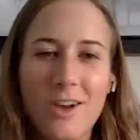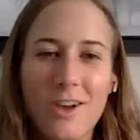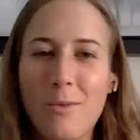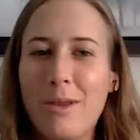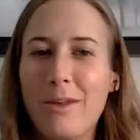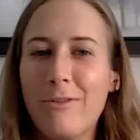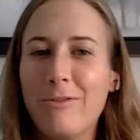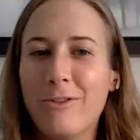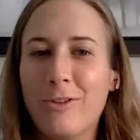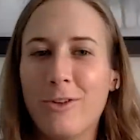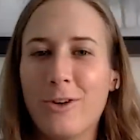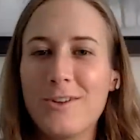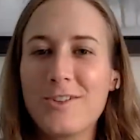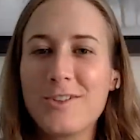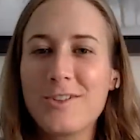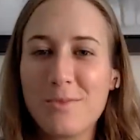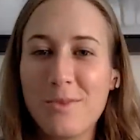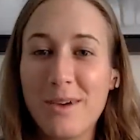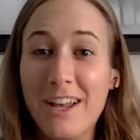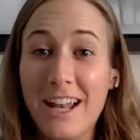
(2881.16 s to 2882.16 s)
so a bit
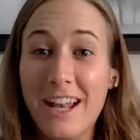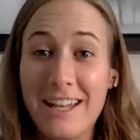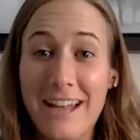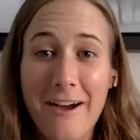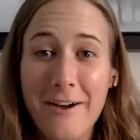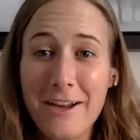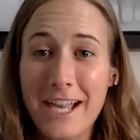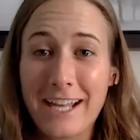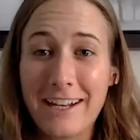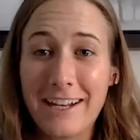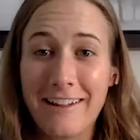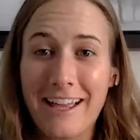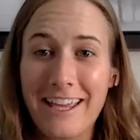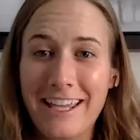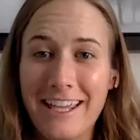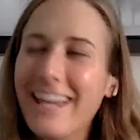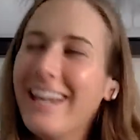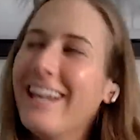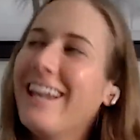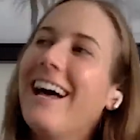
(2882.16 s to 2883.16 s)
forced, but now I kind of
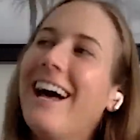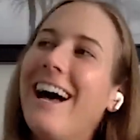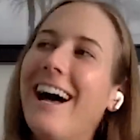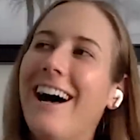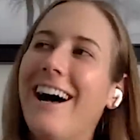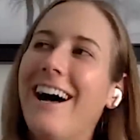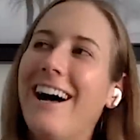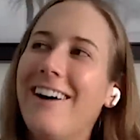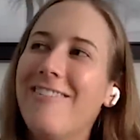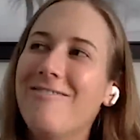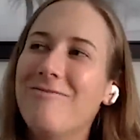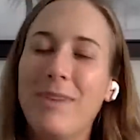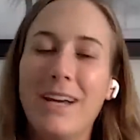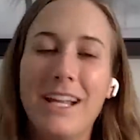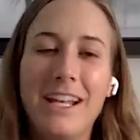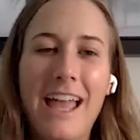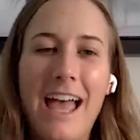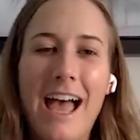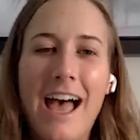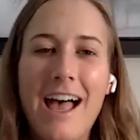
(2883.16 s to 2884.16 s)
like it. Um,
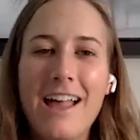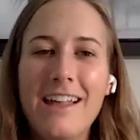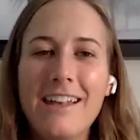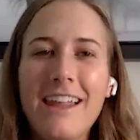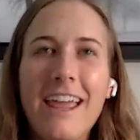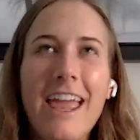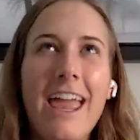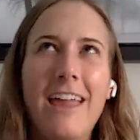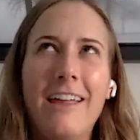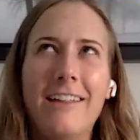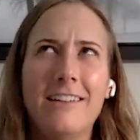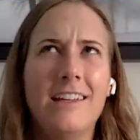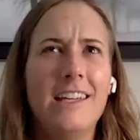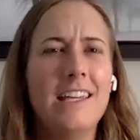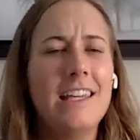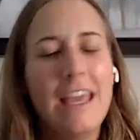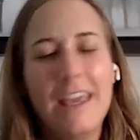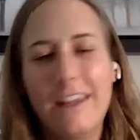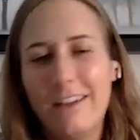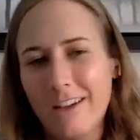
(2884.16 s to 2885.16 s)
but at
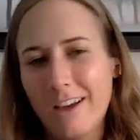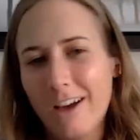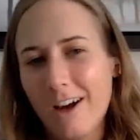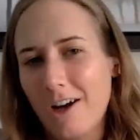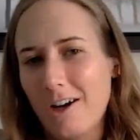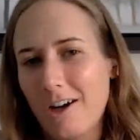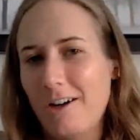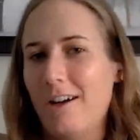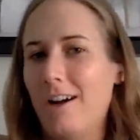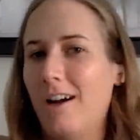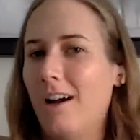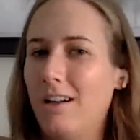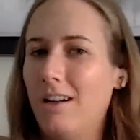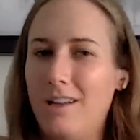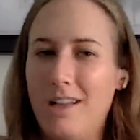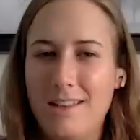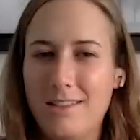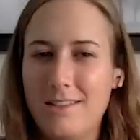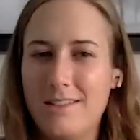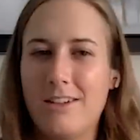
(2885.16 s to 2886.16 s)
Hayley in Carter on
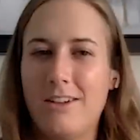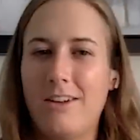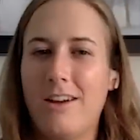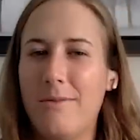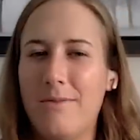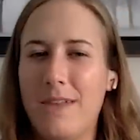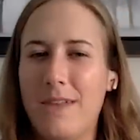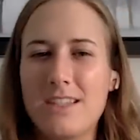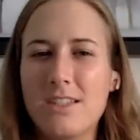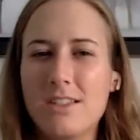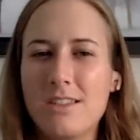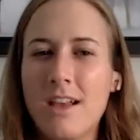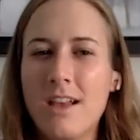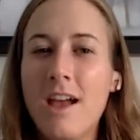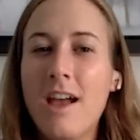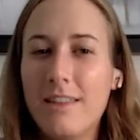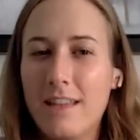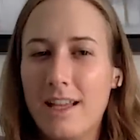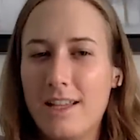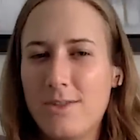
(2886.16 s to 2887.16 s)
Instagram, that's
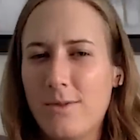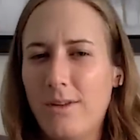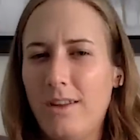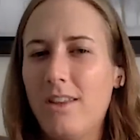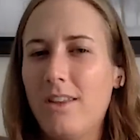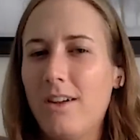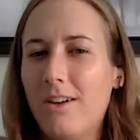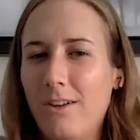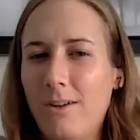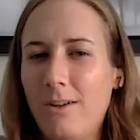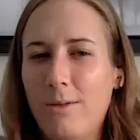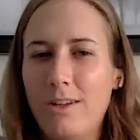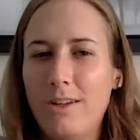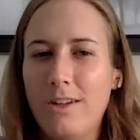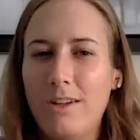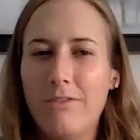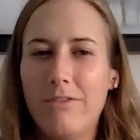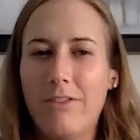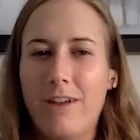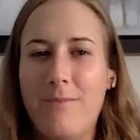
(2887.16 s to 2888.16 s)
that's really the only one
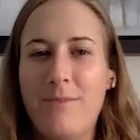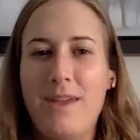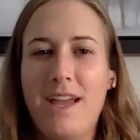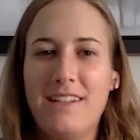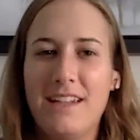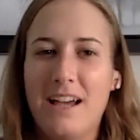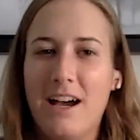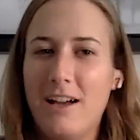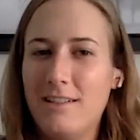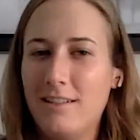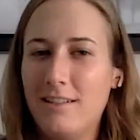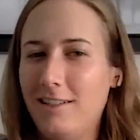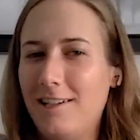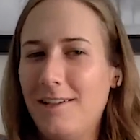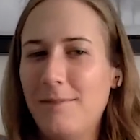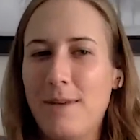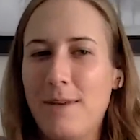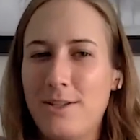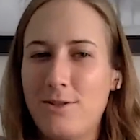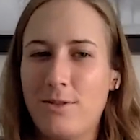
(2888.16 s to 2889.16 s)
you can find me at now. I
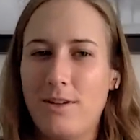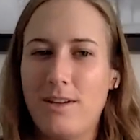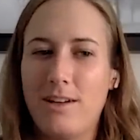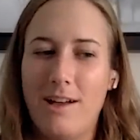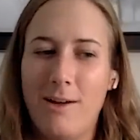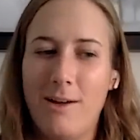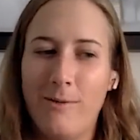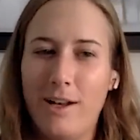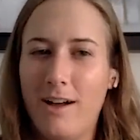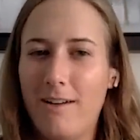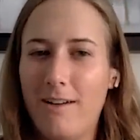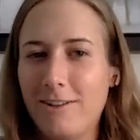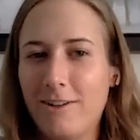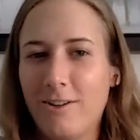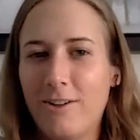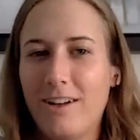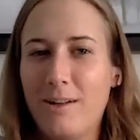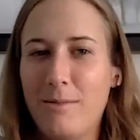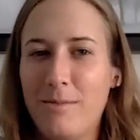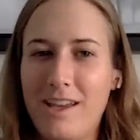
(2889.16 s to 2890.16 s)
deleted my Twitter. I went off the
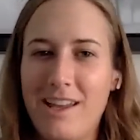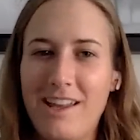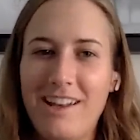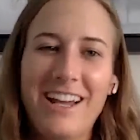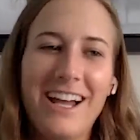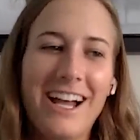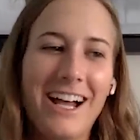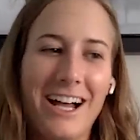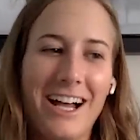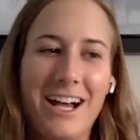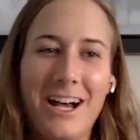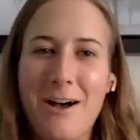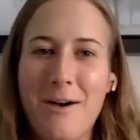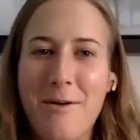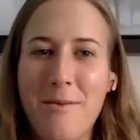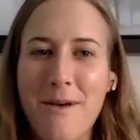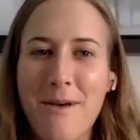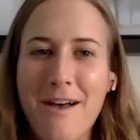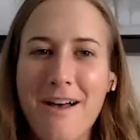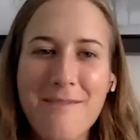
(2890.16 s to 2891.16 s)
grid a bit.
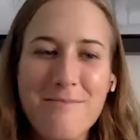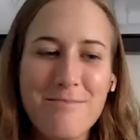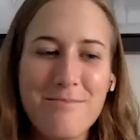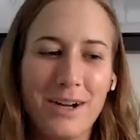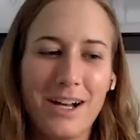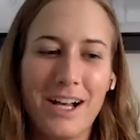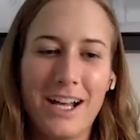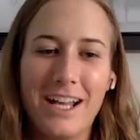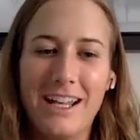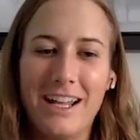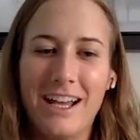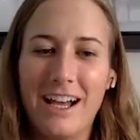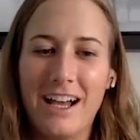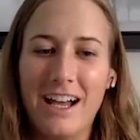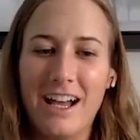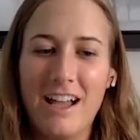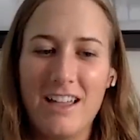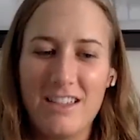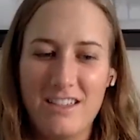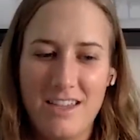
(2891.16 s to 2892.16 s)
Um, but
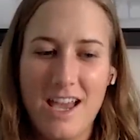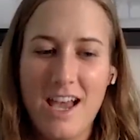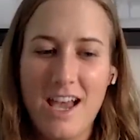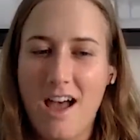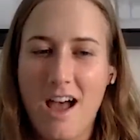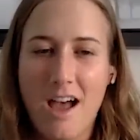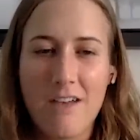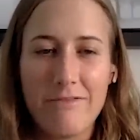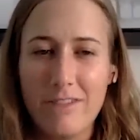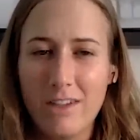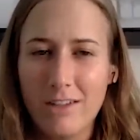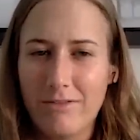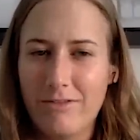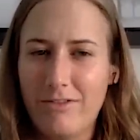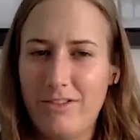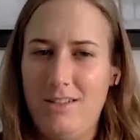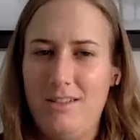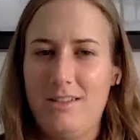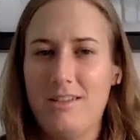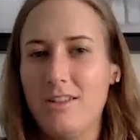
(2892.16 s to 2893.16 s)
uh, yeah, feel
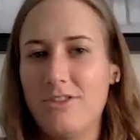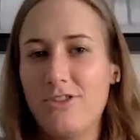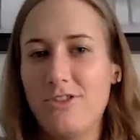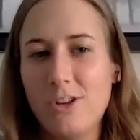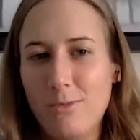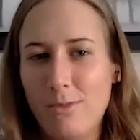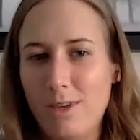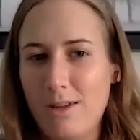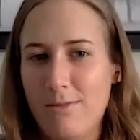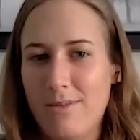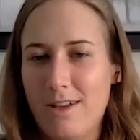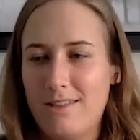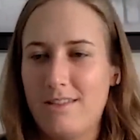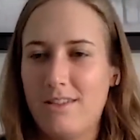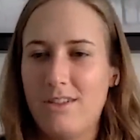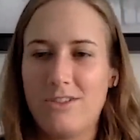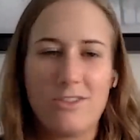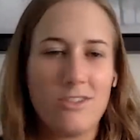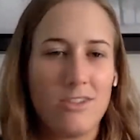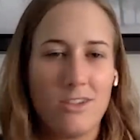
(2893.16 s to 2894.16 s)
free to shoot me a
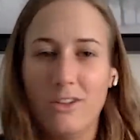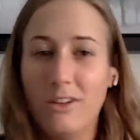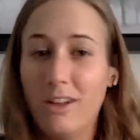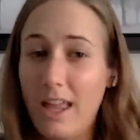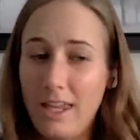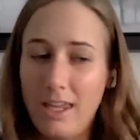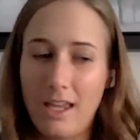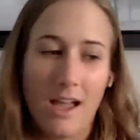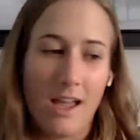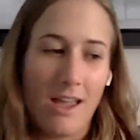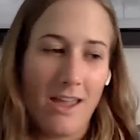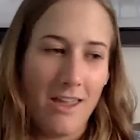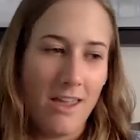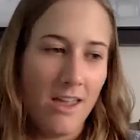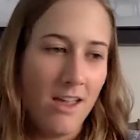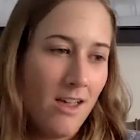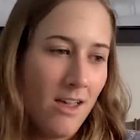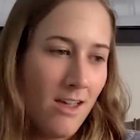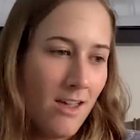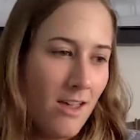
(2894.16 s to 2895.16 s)
message too. Like
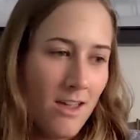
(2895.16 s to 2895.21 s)
I